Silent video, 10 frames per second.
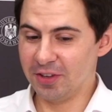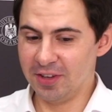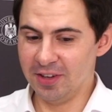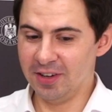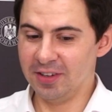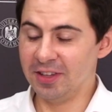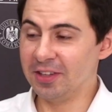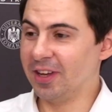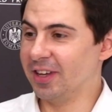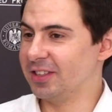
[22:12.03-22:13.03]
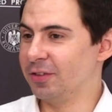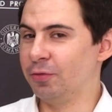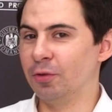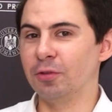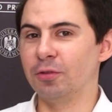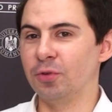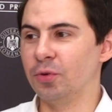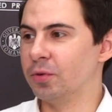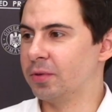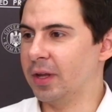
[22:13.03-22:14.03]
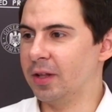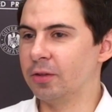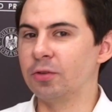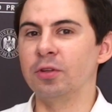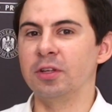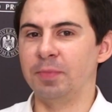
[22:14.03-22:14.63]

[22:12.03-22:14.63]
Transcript: you here, Titas. If you want to tell to the